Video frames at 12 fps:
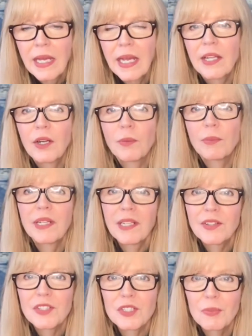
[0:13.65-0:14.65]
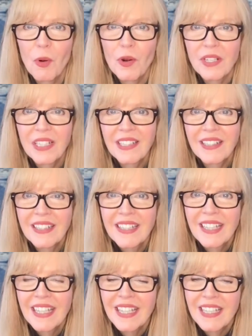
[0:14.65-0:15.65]
And our reading this morning
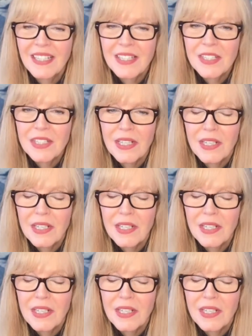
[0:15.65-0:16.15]
is